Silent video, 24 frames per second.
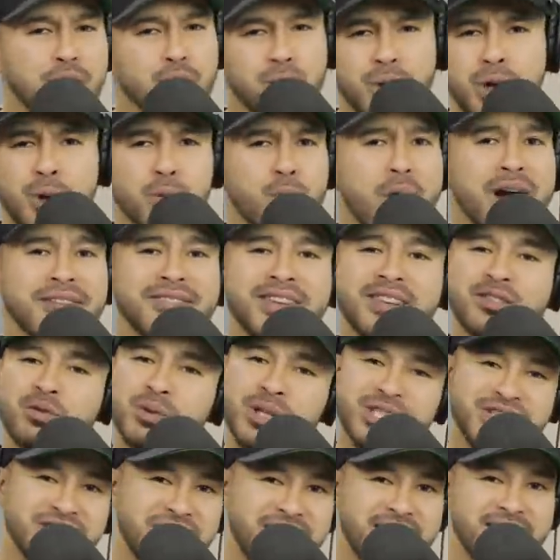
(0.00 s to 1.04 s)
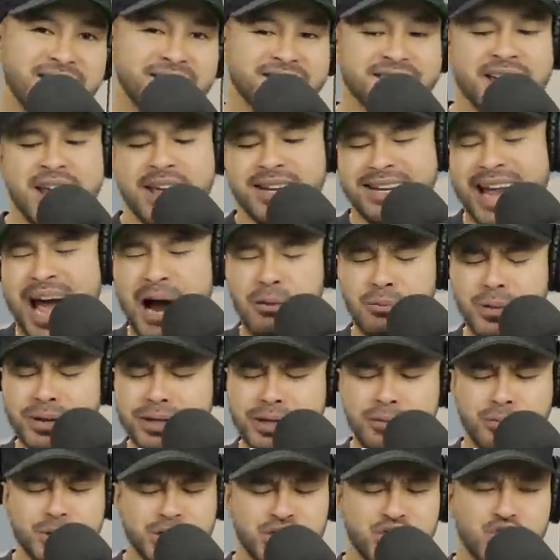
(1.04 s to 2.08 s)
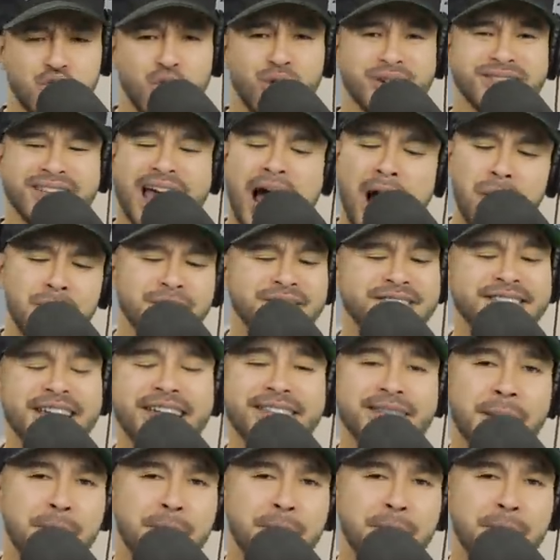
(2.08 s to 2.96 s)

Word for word: You wouldn't rock these with jeans, not really with shorts. I would say